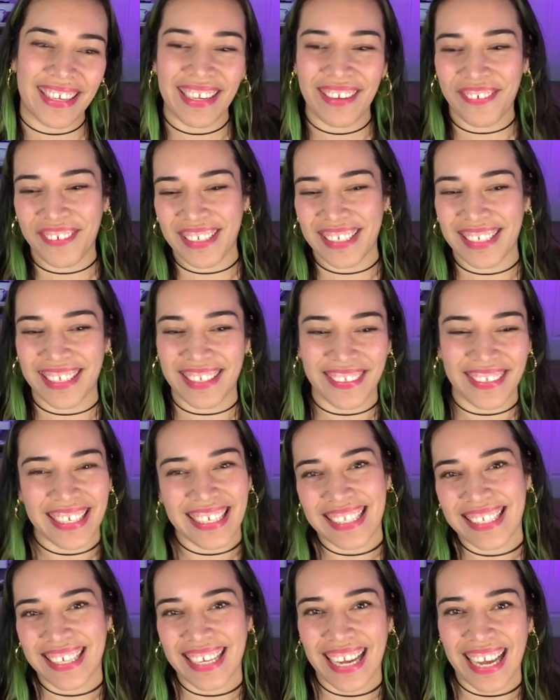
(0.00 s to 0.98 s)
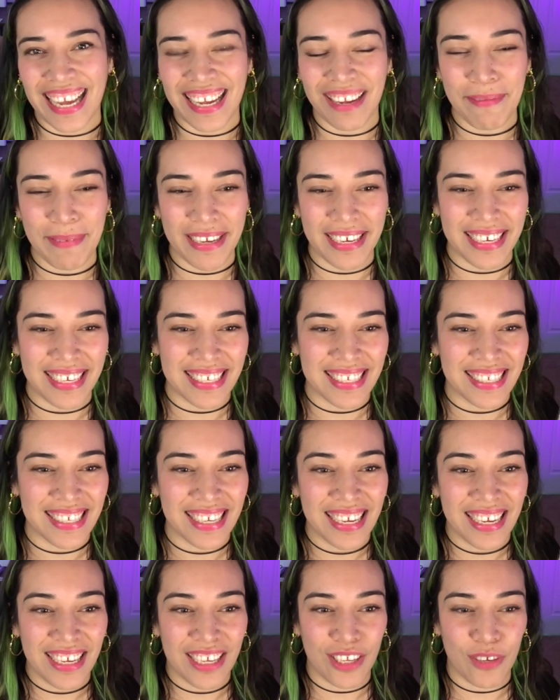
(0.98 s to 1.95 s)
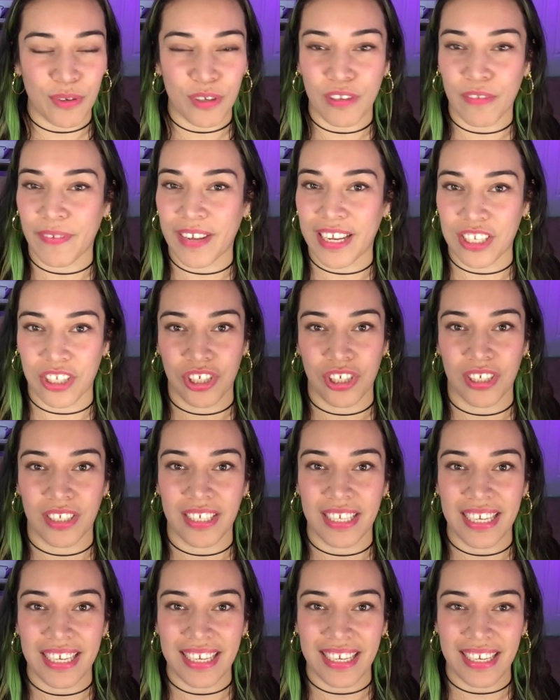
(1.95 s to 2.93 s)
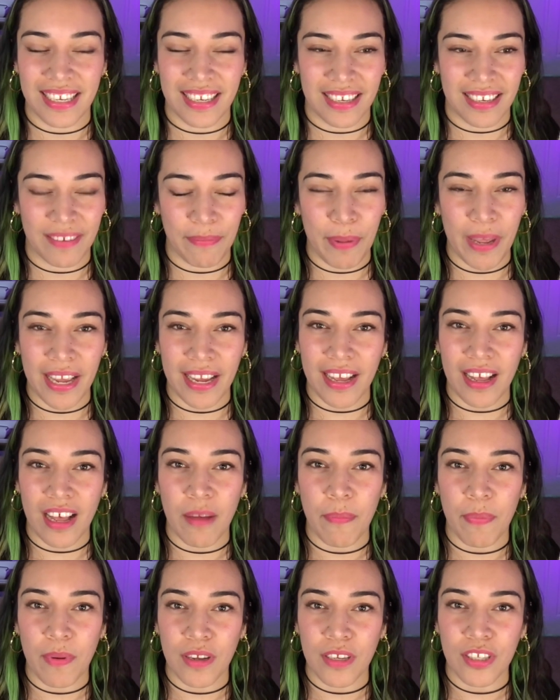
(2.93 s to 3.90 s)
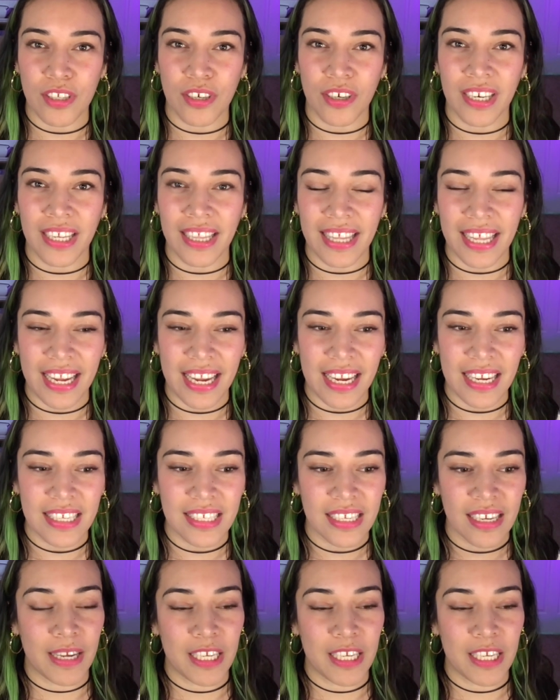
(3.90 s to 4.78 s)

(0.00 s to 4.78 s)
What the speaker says: If you don't, it's okay because you will eventually pick up on certain things,